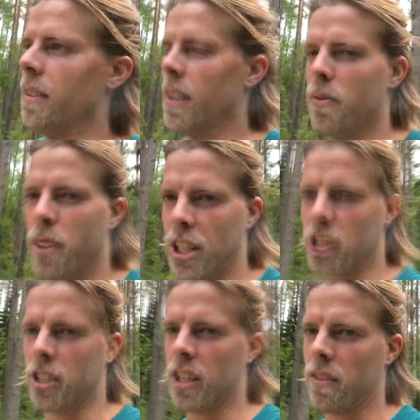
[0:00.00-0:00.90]

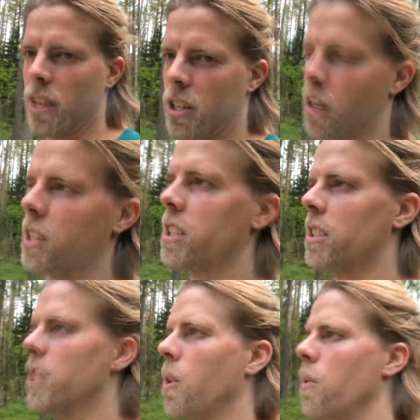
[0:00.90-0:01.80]
vicious individuals.
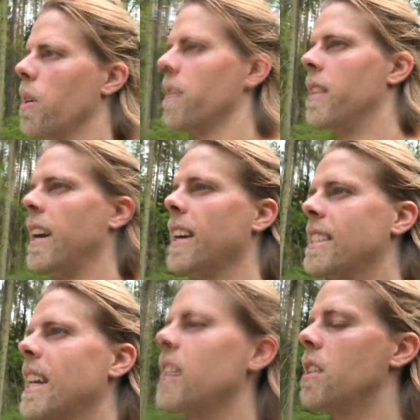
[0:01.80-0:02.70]
So they
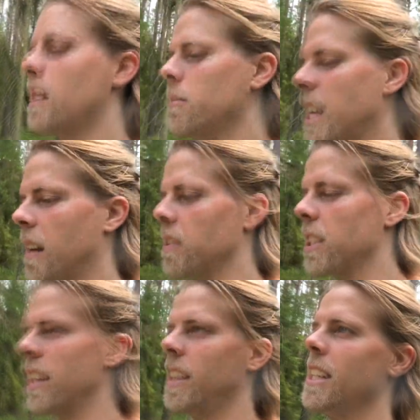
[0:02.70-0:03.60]
say to
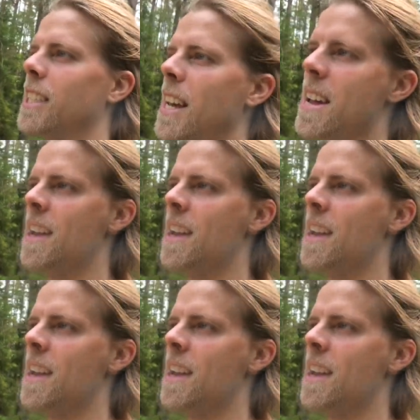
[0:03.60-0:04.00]
themselves, this